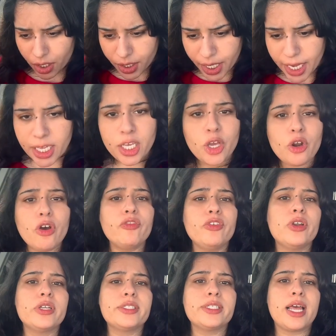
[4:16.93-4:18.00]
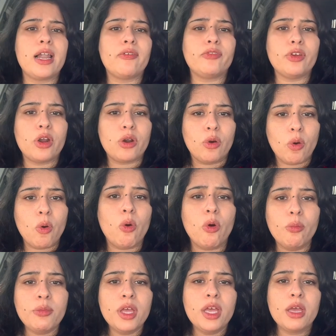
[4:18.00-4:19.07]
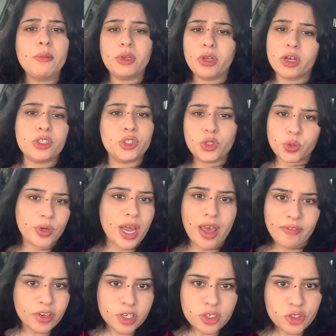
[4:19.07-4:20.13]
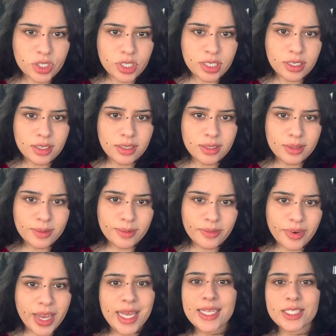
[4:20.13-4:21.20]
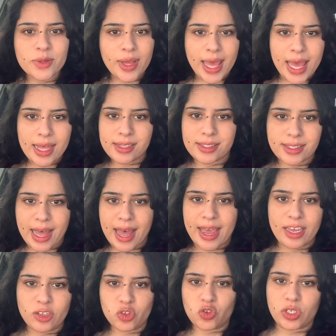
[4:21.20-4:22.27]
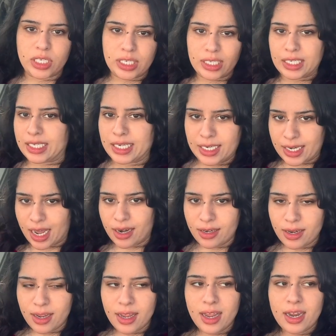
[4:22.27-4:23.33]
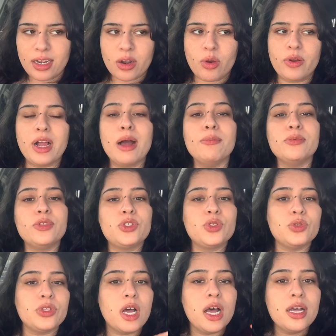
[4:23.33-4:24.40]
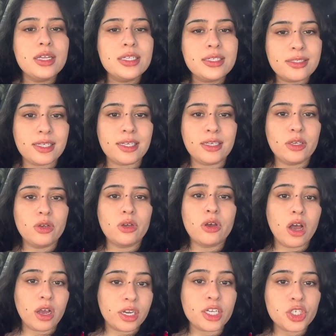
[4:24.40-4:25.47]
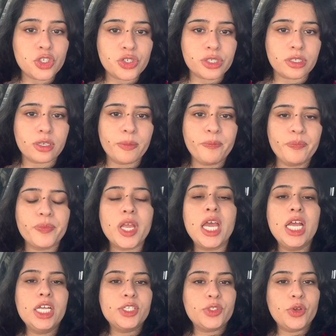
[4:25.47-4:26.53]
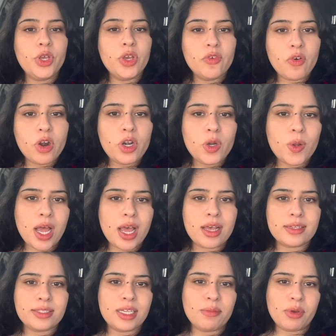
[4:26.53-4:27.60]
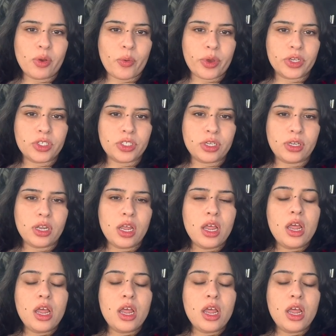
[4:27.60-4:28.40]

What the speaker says: take care of yourself, your home, because you don't have energy, right? So SIGE done. Now comes to the C, cognition. So you want to ask them a question.